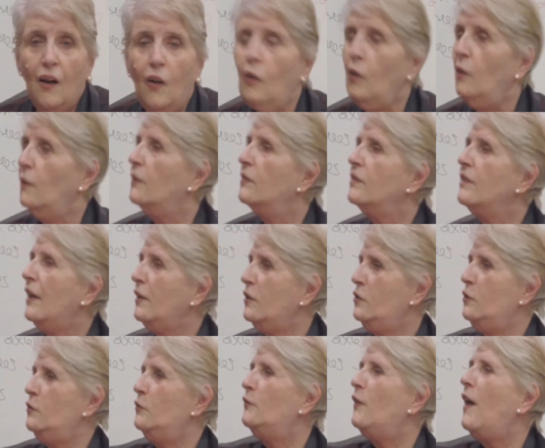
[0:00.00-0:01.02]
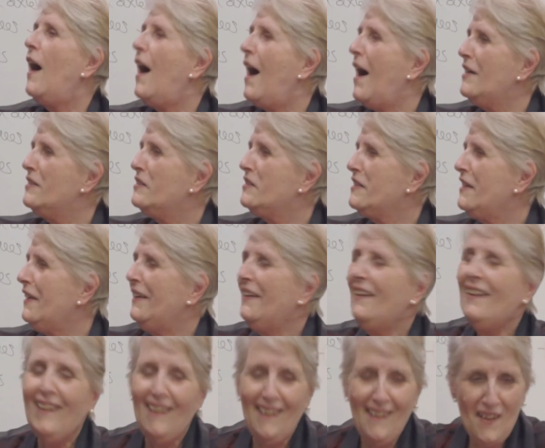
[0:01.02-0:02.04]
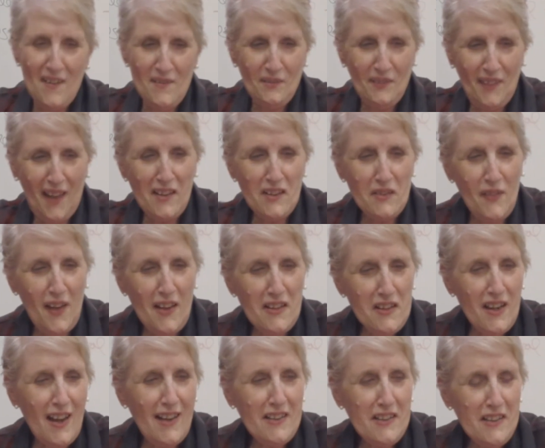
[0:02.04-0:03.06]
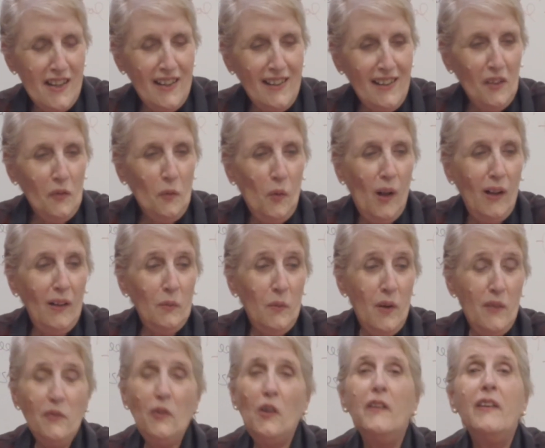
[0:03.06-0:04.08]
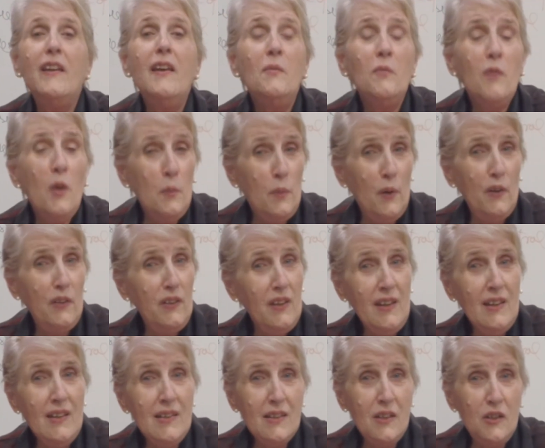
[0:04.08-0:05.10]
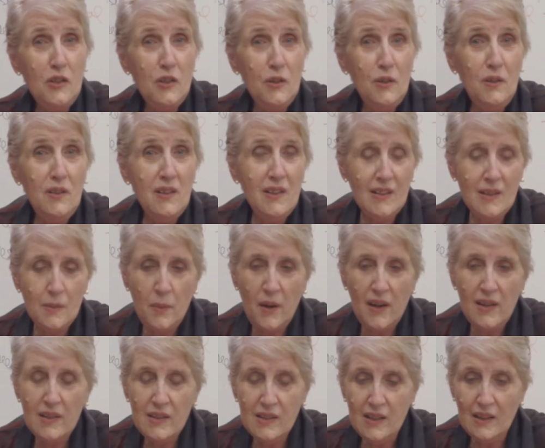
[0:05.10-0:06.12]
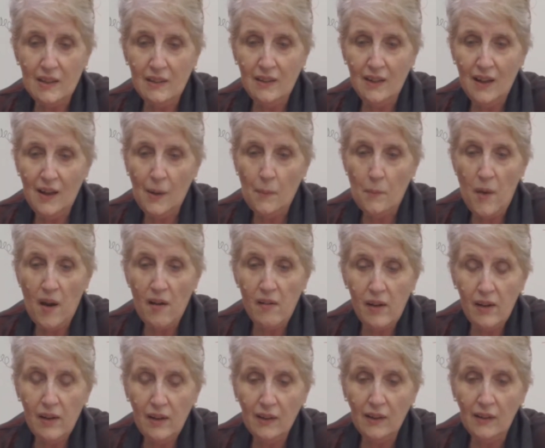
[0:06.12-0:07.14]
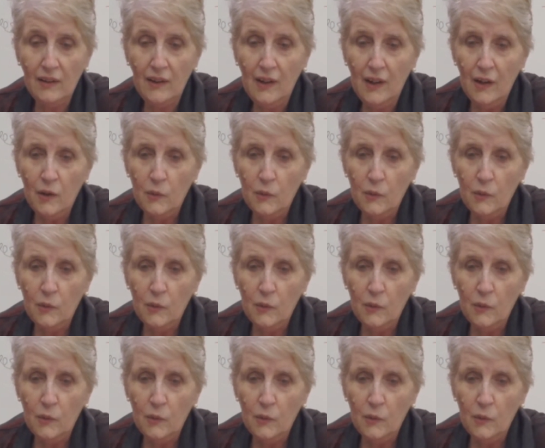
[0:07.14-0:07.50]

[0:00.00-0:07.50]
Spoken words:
Oh, thank you for asking. That's fantastic. Well, we've got the Hypnobirthing Institute that's based in America.